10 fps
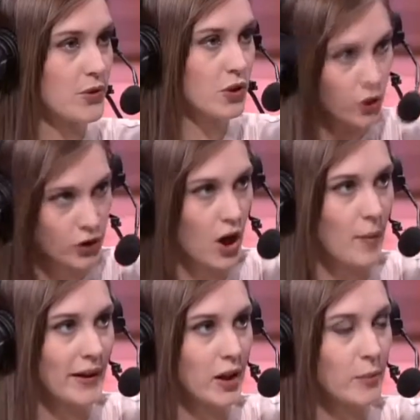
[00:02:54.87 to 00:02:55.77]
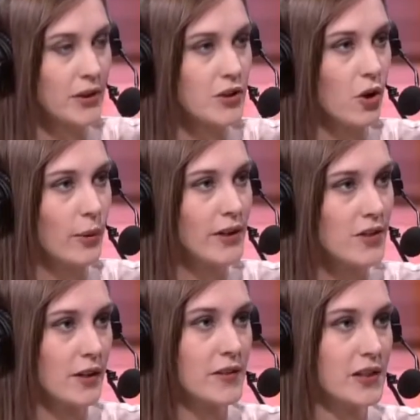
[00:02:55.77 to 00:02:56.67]
a good call by Youngbuck to go in and
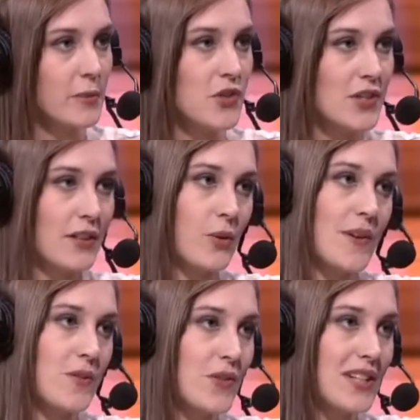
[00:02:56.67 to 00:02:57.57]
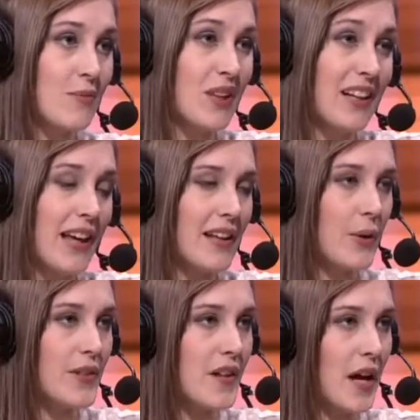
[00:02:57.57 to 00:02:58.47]
sell the team. It's just that the rest of his team didn't get
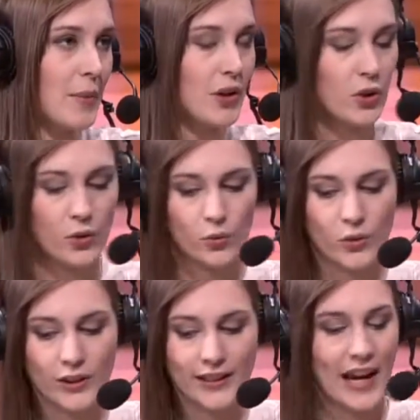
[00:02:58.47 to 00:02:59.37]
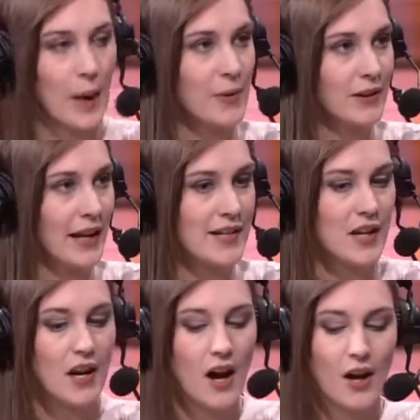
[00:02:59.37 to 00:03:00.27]
there in time and couldn't really capitalize.
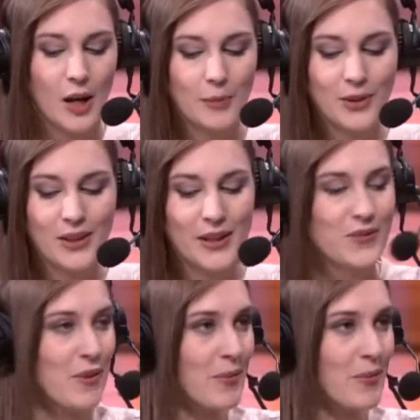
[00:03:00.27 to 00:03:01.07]
A couple of things from